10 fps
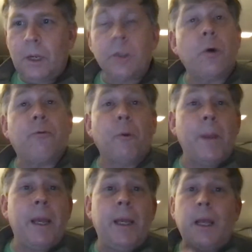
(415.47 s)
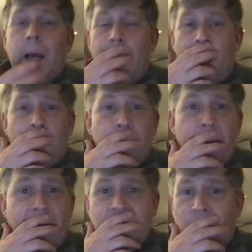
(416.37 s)
So for me,
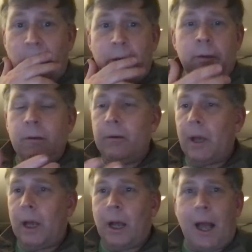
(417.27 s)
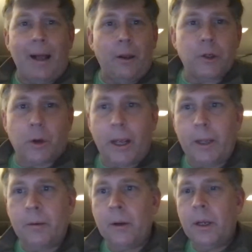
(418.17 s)
X1, Isle of
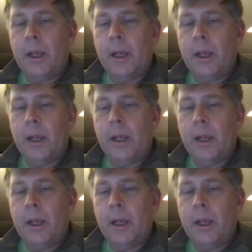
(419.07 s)
Dread,